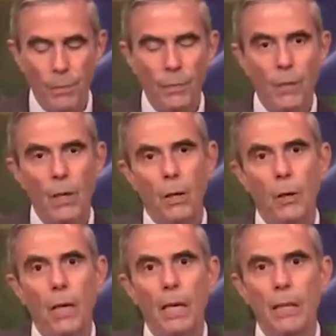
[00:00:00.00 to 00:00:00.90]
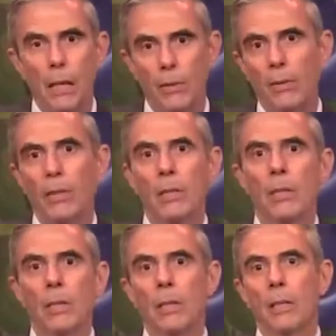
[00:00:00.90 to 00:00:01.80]
You know, he doesn't
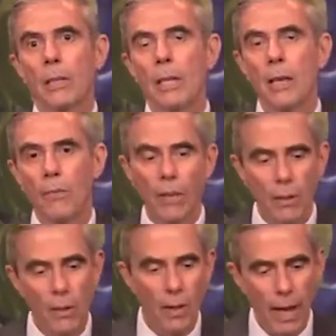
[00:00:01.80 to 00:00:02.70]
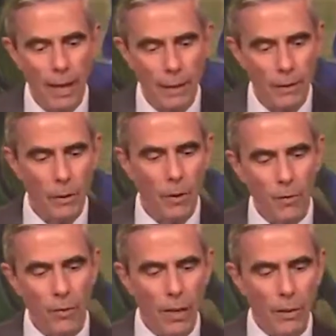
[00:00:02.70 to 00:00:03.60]
give in to that, to the
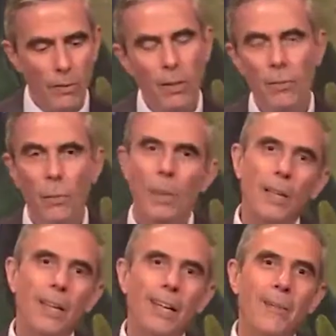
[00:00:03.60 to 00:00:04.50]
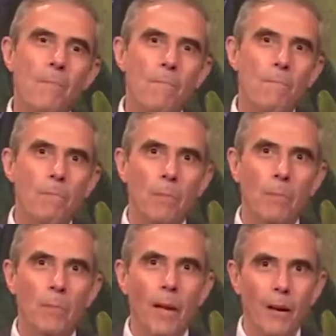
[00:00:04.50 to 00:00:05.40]
fears. He's really,
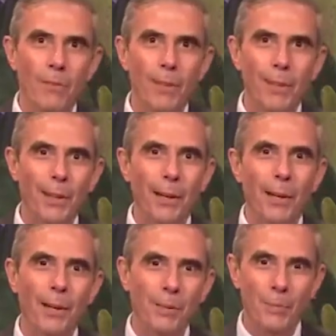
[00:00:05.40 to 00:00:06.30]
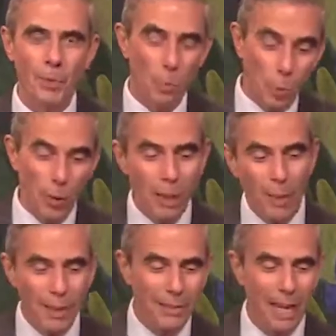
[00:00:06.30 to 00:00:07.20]
I feel, a supreme
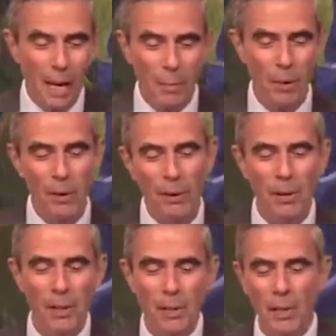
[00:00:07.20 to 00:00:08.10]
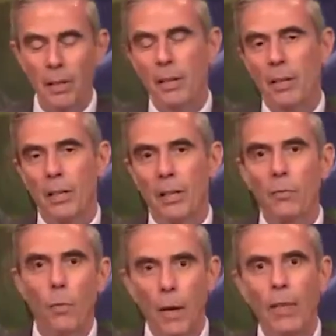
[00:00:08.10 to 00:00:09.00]
example of
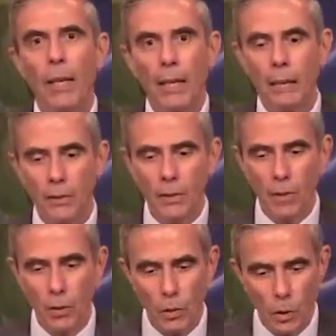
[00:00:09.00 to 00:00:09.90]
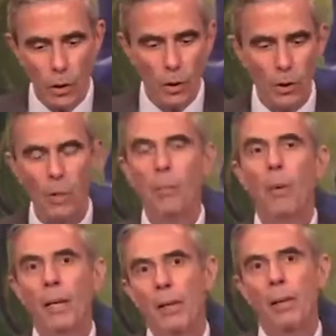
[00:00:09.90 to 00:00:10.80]
one that isn't deterred by
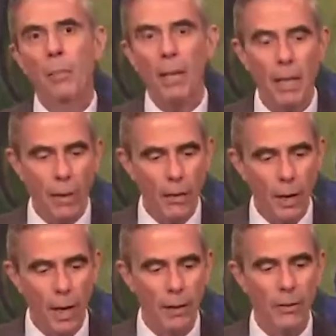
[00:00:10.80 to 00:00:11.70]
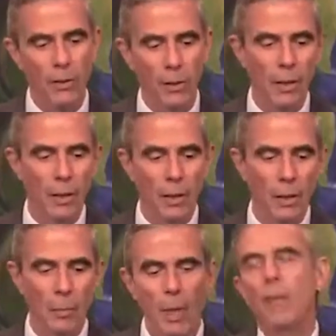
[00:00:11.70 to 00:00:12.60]
the limiting thoughts,
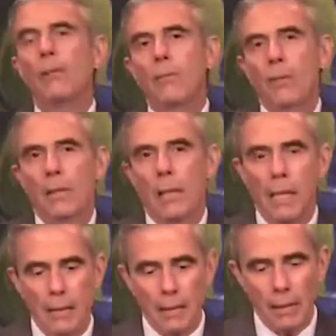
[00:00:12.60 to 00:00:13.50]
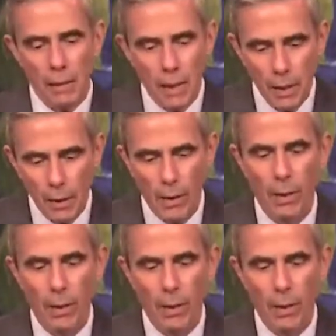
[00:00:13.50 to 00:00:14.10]
because he's clear